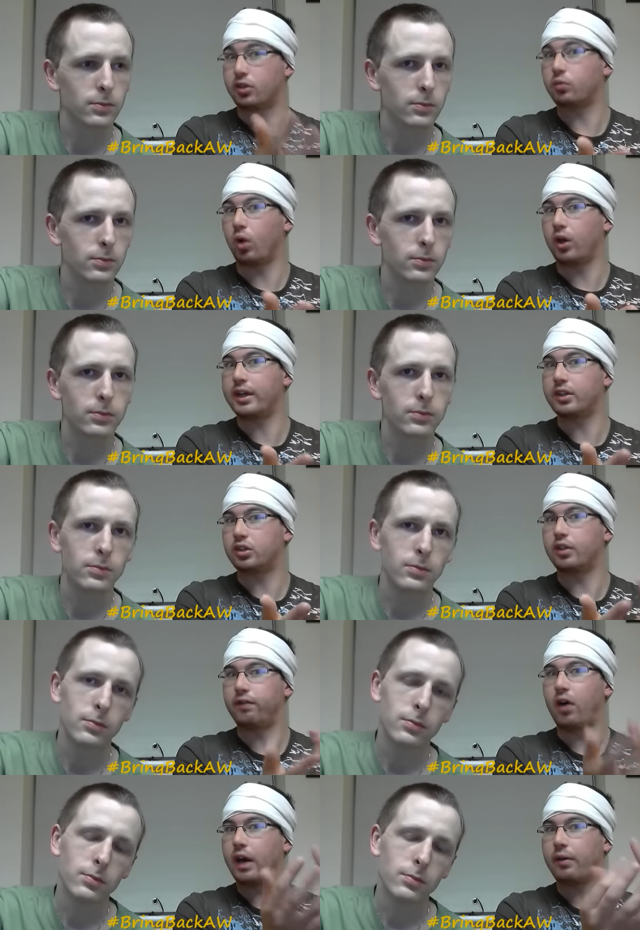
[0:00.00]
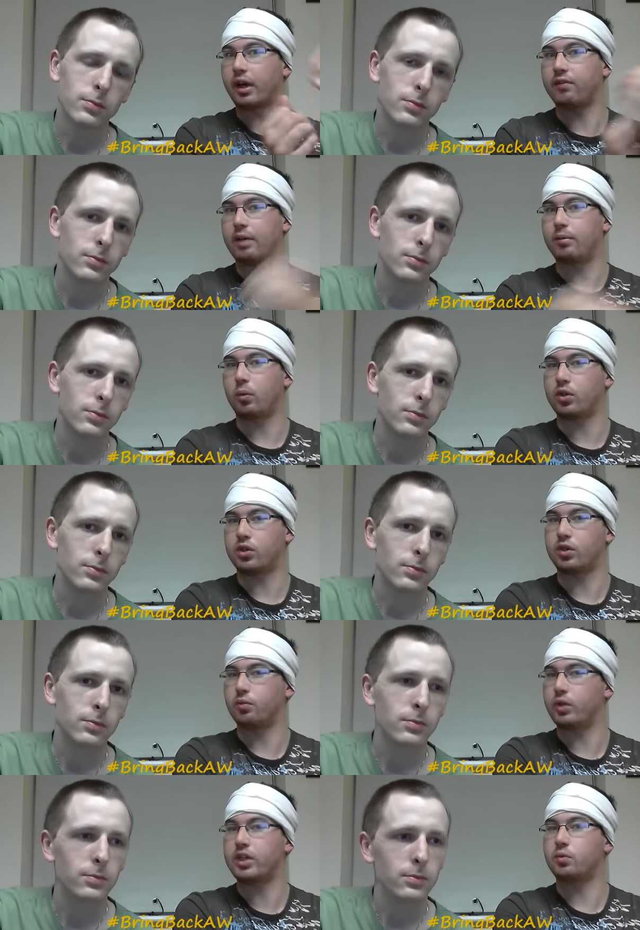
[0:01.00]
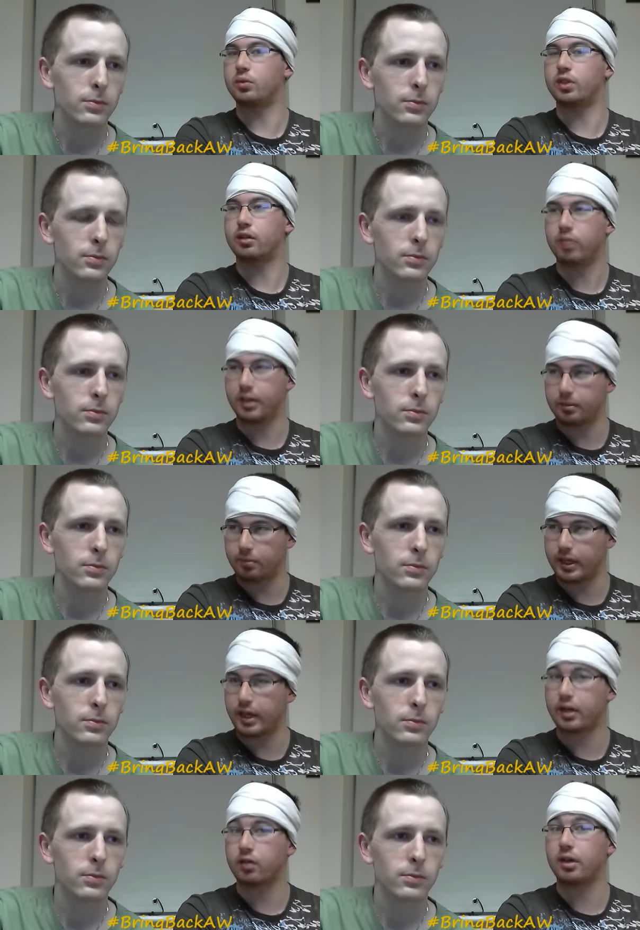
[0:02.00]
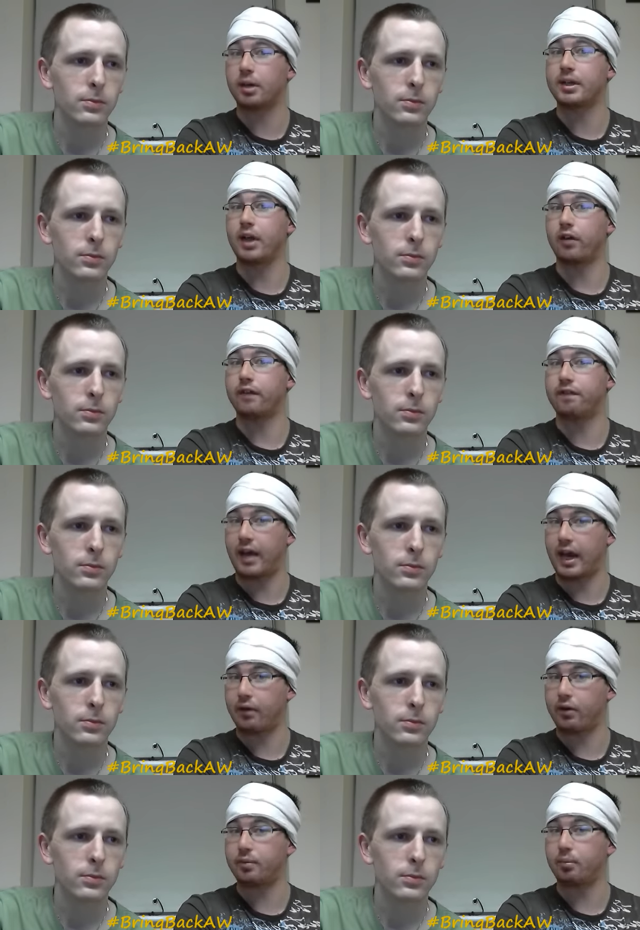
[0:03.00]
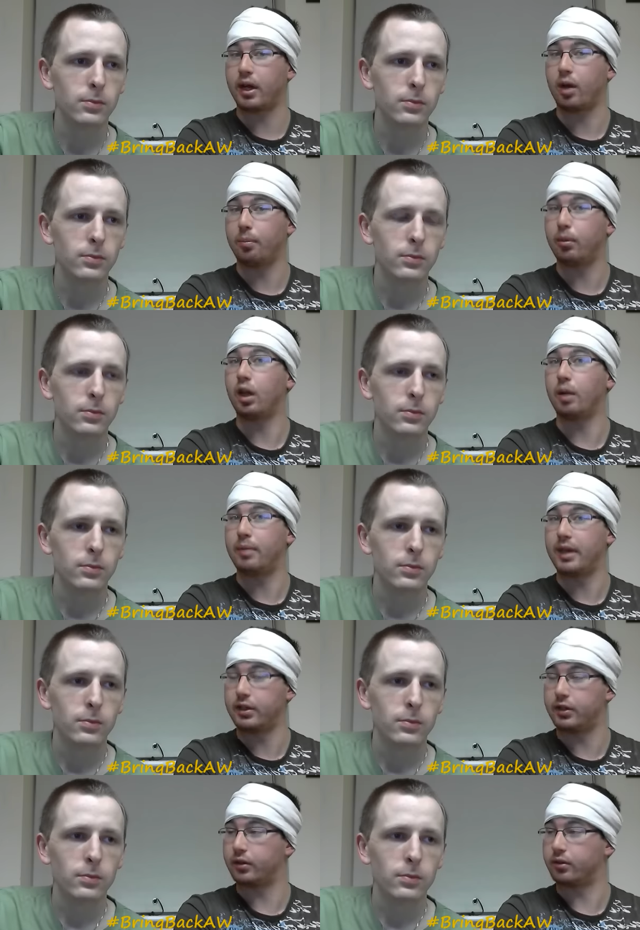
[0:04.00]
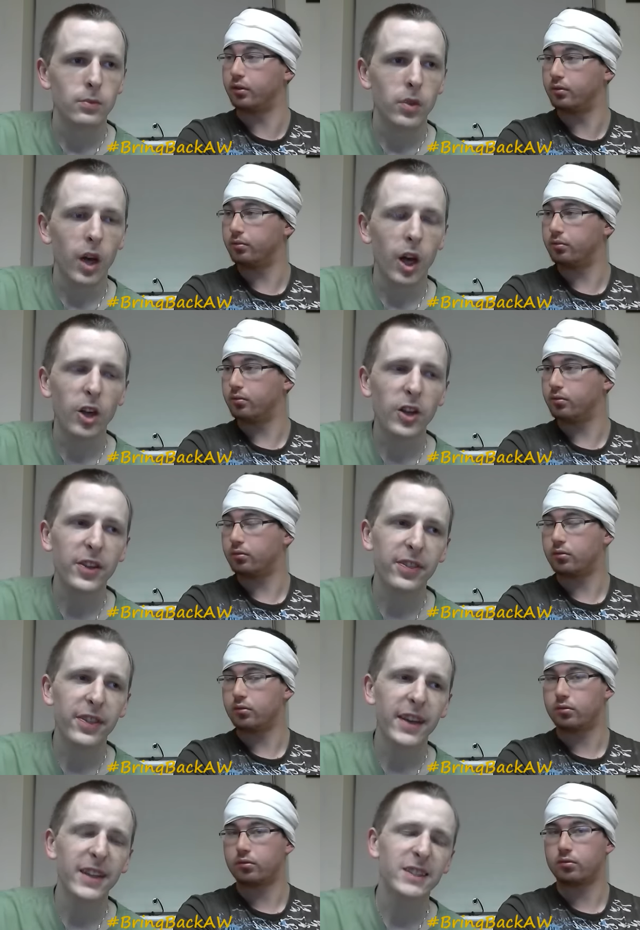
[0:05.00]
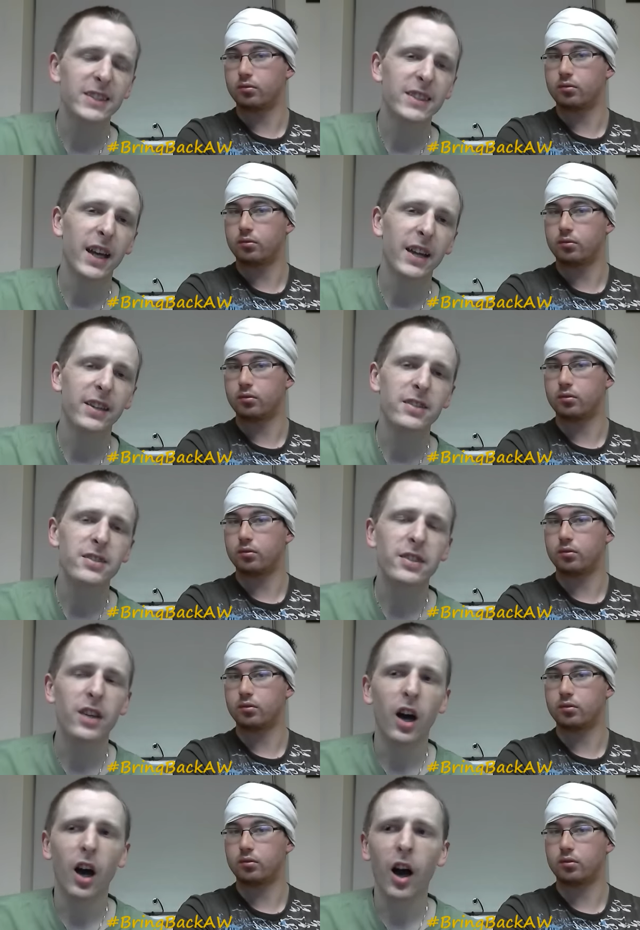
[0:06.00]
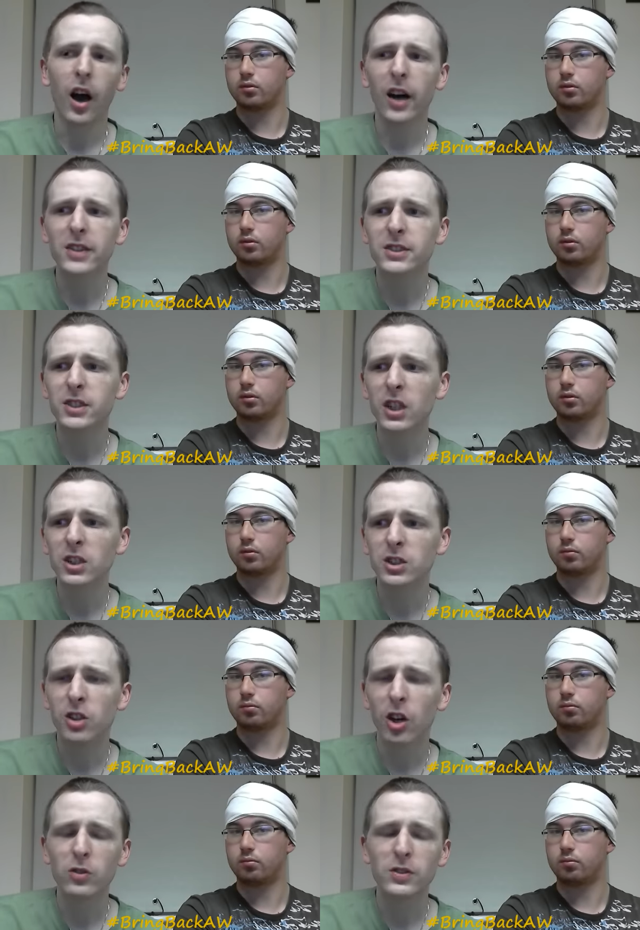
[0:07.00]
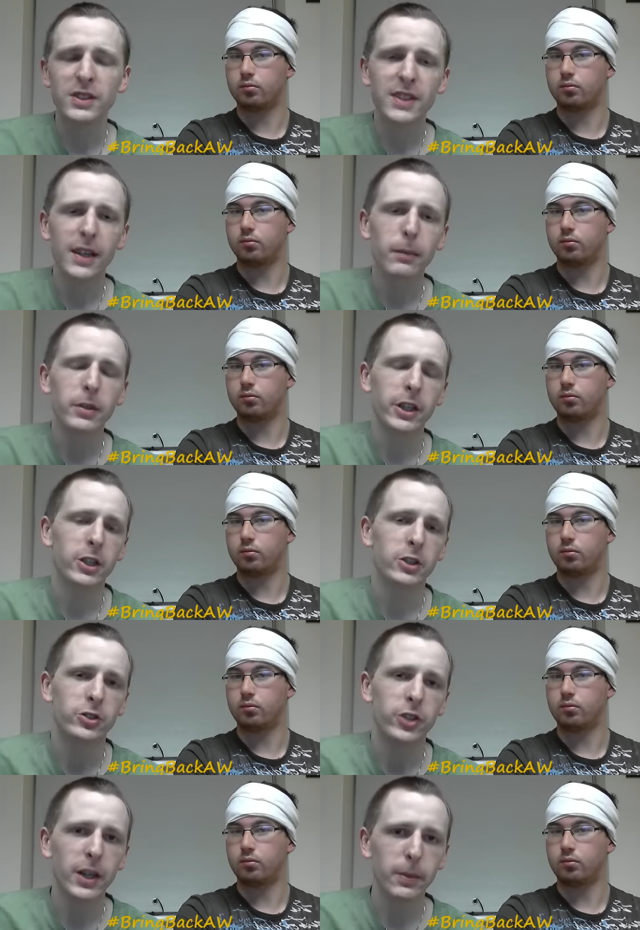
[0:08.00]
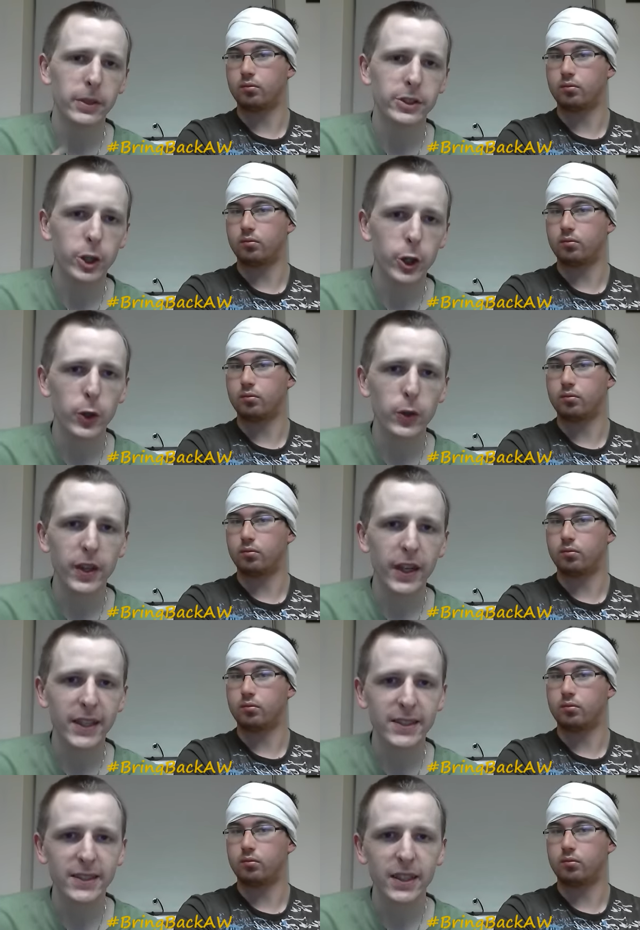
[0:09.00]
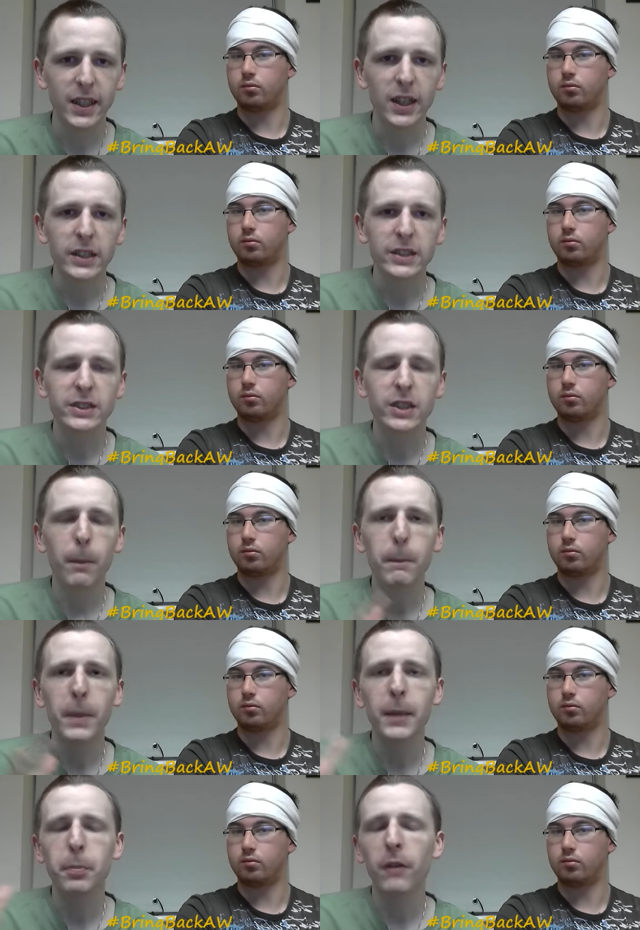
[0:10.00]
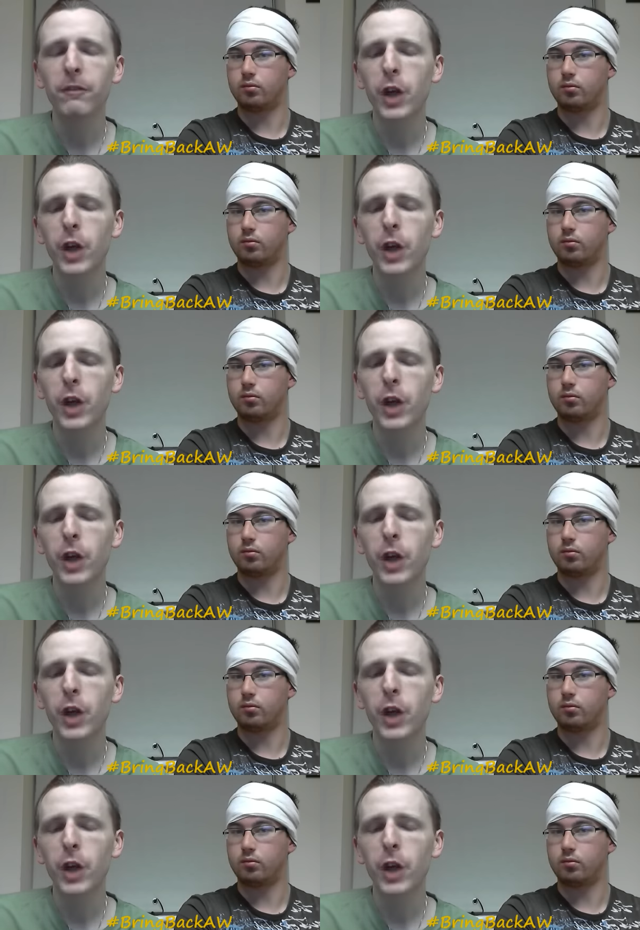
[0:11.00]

Speaker 1: to what is the firing of Abraham Washington, which was incredibly, incredibly unfair in my humble opinion. I look at
Speaker 2: this and I just don't see much agreement to this. Some people have